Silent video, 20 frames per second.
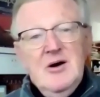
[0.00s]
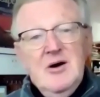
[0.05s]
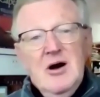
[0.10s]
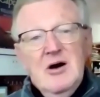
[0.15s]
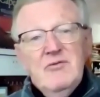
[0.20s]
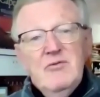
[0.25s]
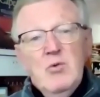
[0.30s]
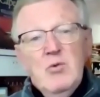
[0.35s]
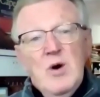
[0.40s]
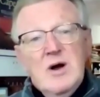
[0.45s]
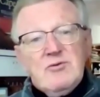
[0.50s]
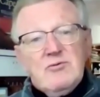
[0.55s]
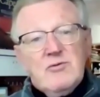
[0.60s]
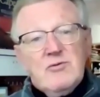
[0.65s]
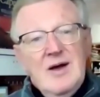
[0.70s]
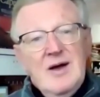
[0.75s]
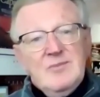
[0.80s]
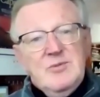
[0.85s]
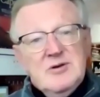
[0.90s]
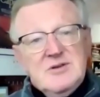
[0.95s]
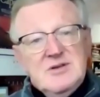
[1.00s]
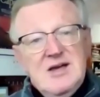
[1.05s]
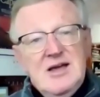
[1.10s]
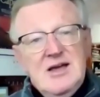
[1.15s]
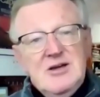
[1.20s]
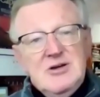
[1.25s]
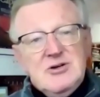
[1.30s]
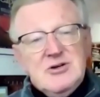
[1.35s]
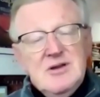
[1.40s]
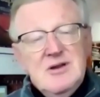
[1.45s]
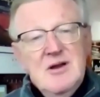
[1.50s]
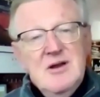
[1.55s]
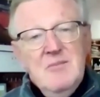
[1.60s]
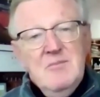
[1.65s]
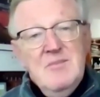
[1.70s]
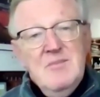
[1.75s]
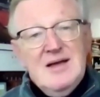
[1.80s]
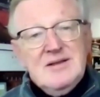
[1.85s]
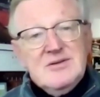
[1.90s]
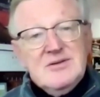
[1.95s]
of what reputation
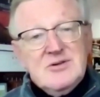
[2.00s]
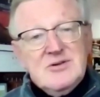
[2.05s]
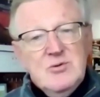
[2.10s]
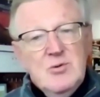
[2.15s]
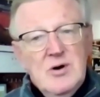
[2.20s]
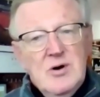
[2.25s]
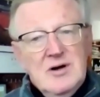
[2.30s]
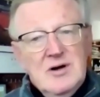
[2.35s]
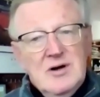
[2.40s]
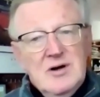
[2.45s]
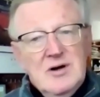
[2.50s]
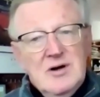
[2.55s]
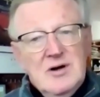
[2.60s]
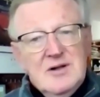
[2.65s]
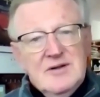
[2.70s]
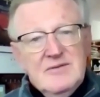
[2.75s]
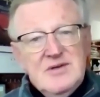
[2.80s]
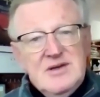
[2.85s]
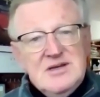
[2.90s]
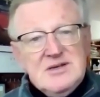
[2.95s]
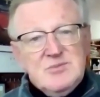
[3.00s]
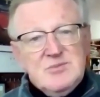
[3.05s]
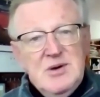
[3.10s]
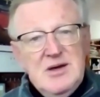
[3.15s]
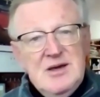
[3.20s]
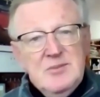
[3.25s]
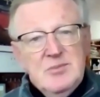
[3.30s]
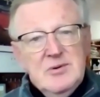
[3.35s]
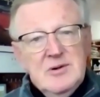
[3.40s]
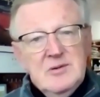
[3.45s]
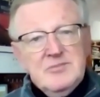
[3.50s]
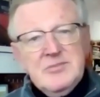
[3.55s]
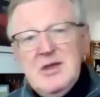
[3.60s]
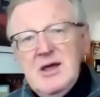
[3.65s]
meant to all, all, of these people.